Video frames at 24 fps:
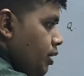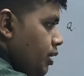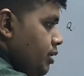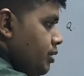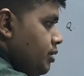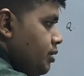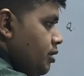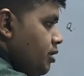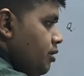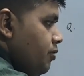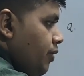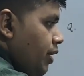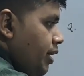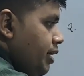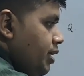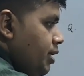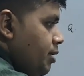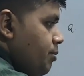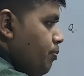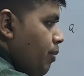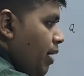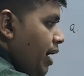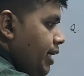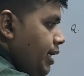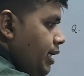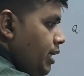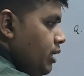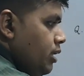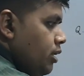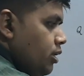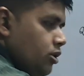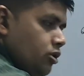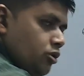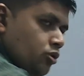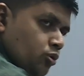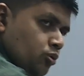is divided
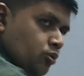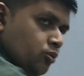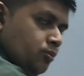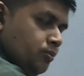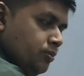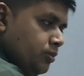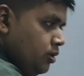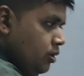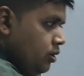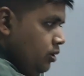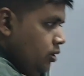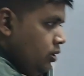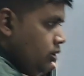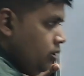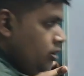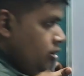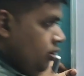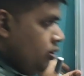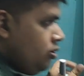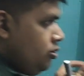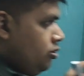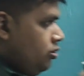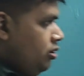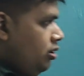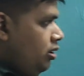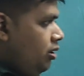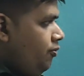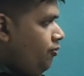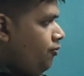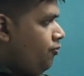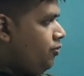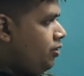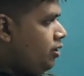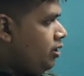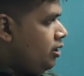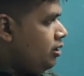by 2. So
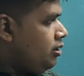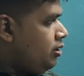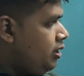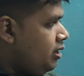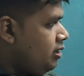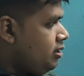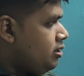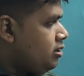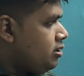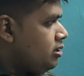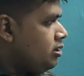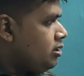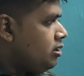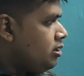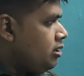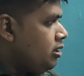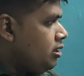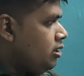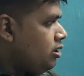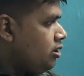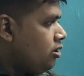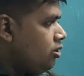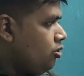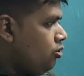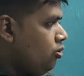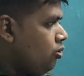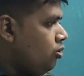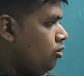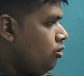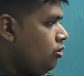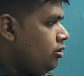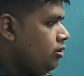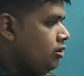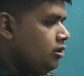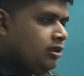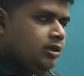if this
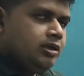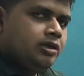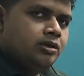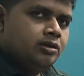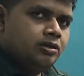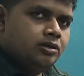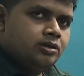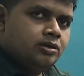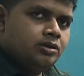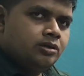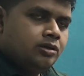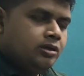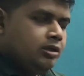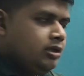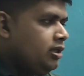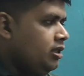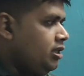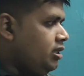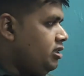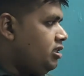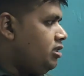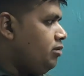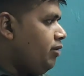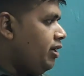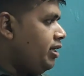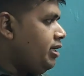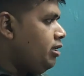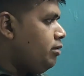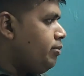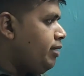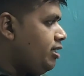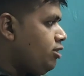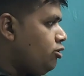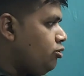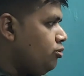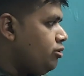row is
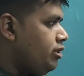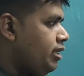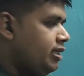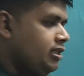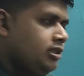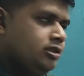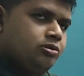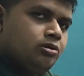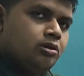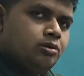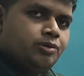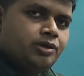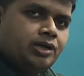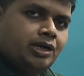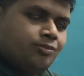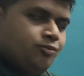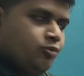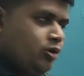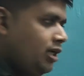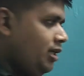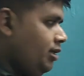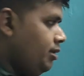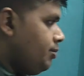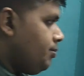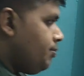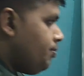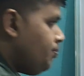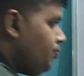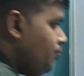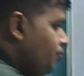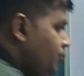divided by 2, then this will become 1.